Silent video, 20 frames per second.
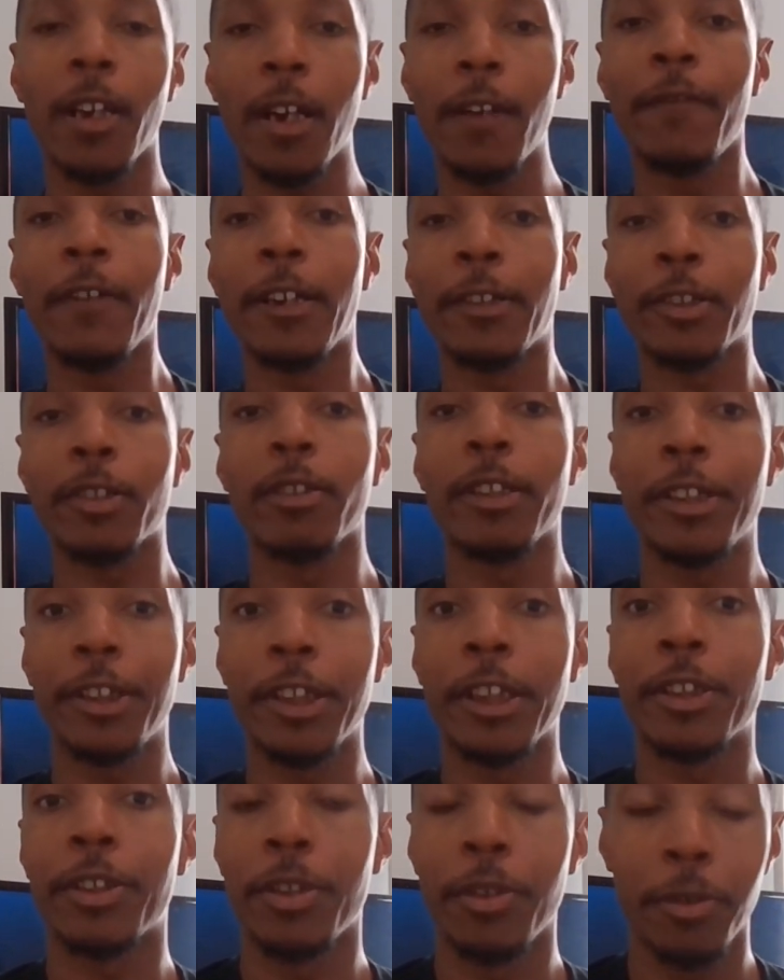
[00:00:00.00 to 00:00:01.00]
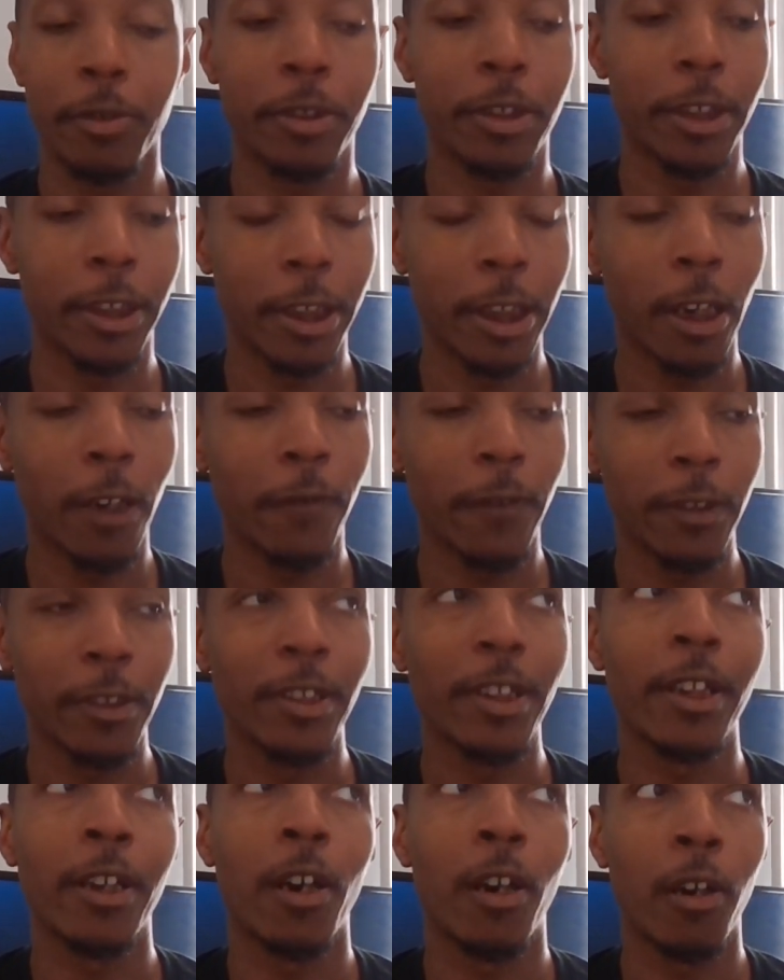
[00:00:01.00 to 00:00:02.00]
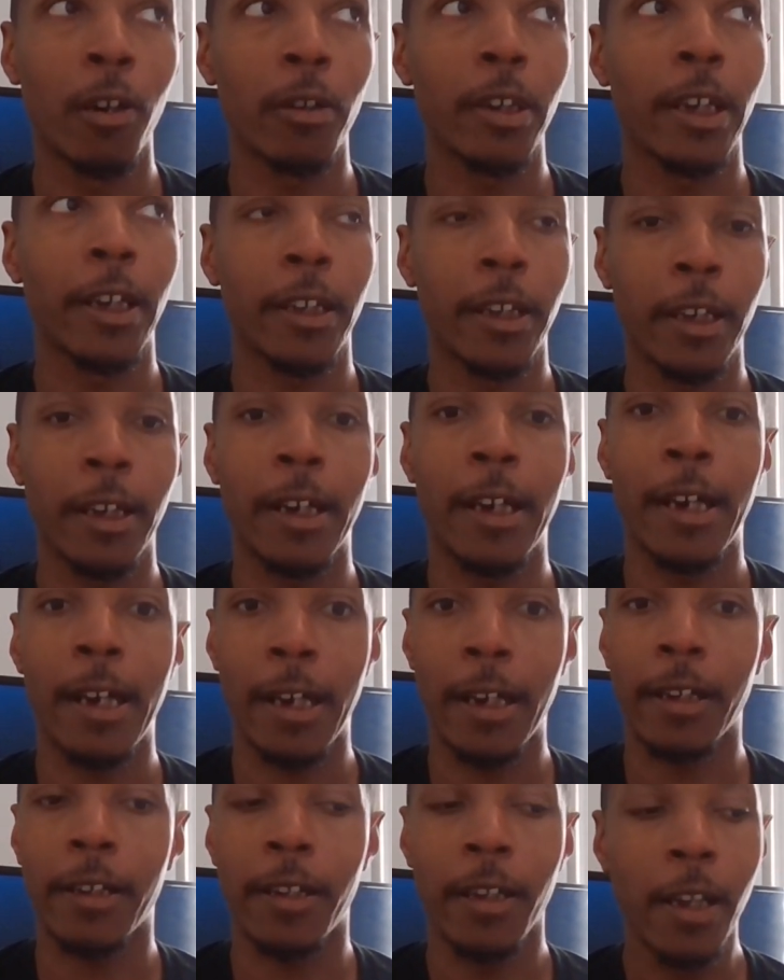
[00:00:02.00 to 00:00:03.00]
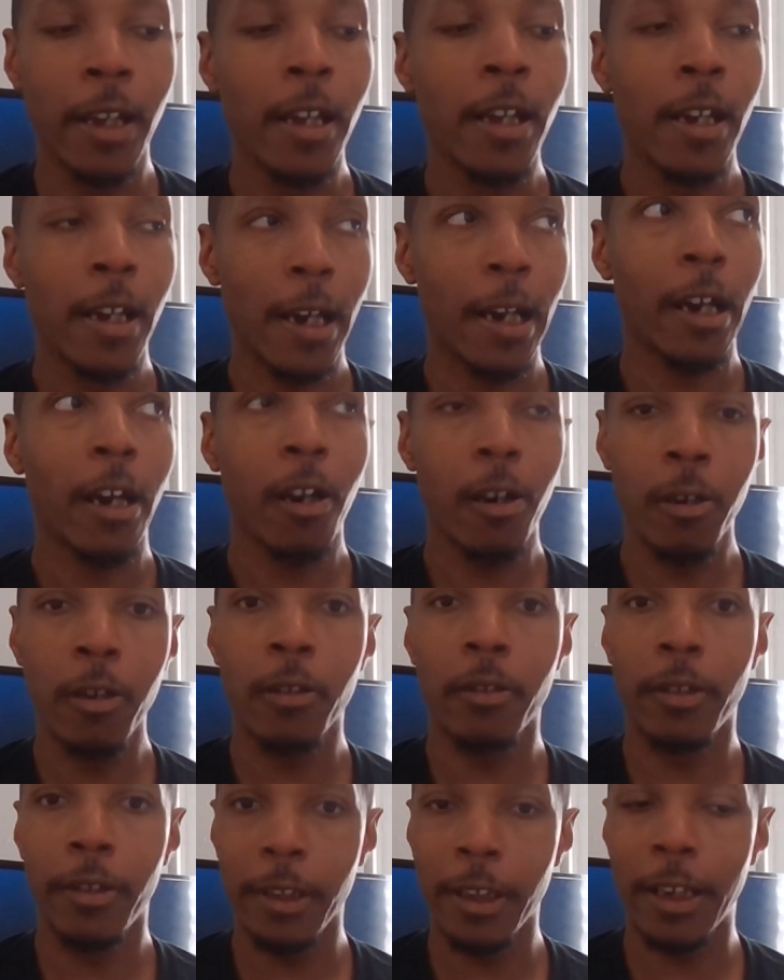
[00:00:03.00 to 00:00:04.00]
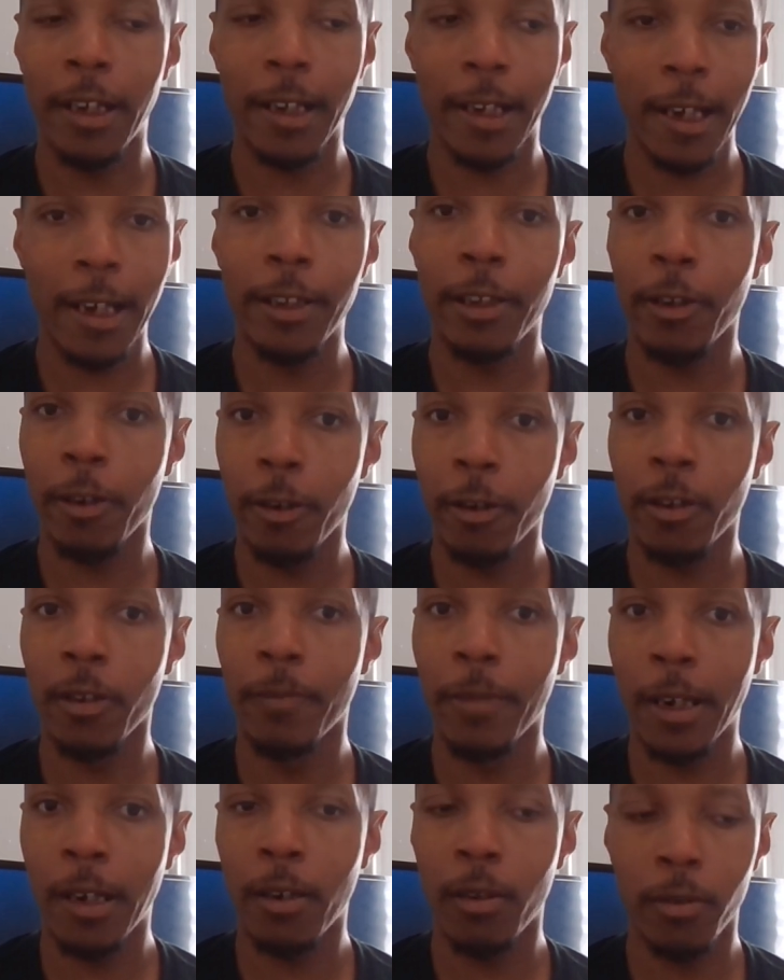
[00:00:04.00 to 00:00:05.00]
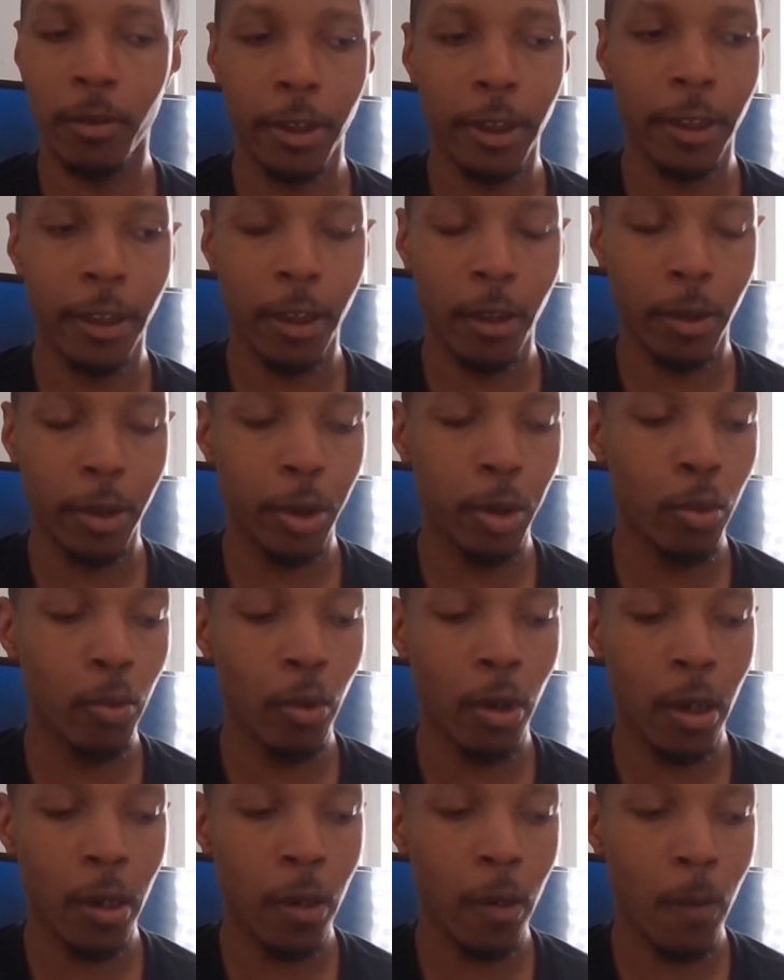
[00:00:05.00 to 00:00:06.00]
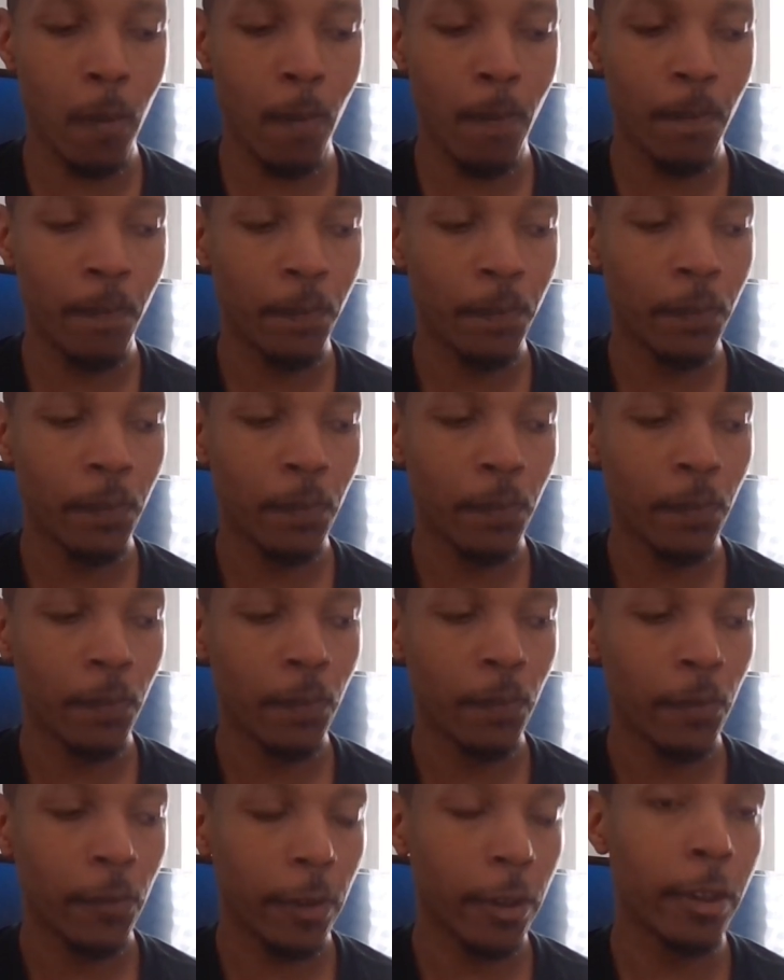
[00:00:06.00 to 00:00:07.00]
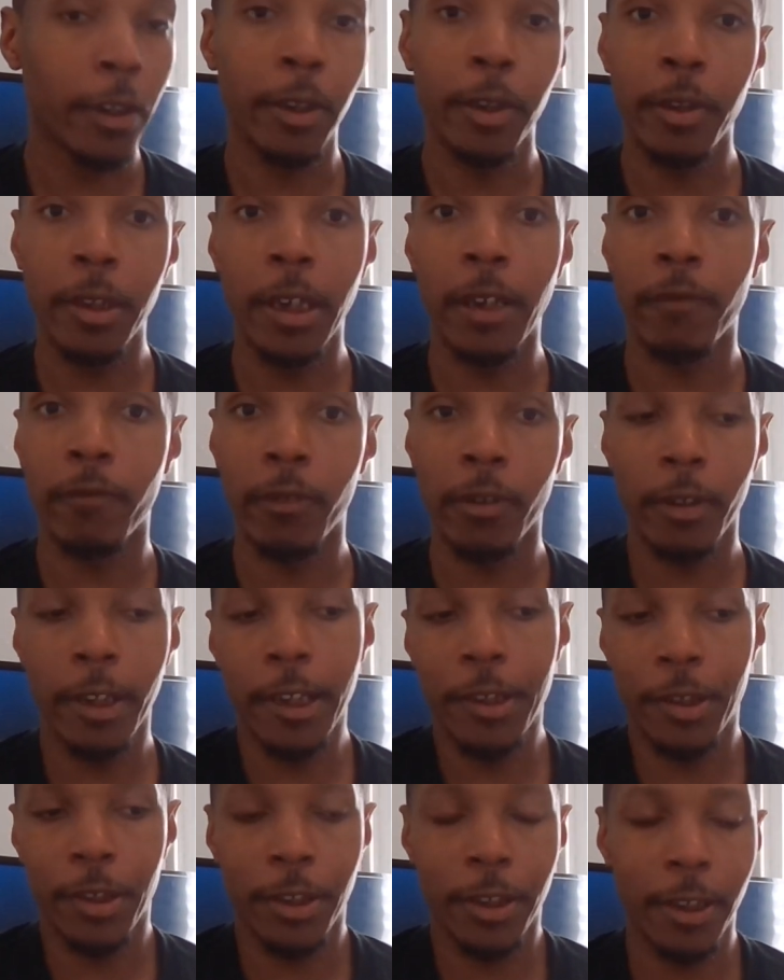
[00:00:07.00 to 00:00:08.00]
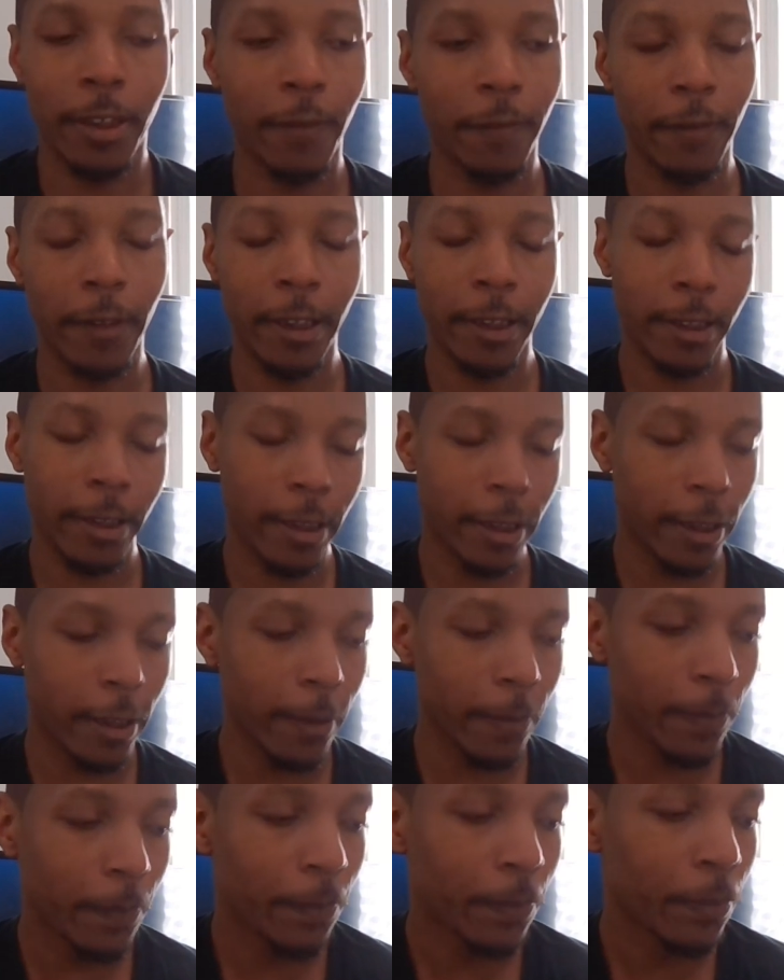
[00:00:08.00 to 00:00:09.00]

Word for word: Eventually, she introduces herself and he's like, oh, okay, yeah, I, I heard, you know, I kind of heard about, you know, you, um, you know, you getting released and stuff like that.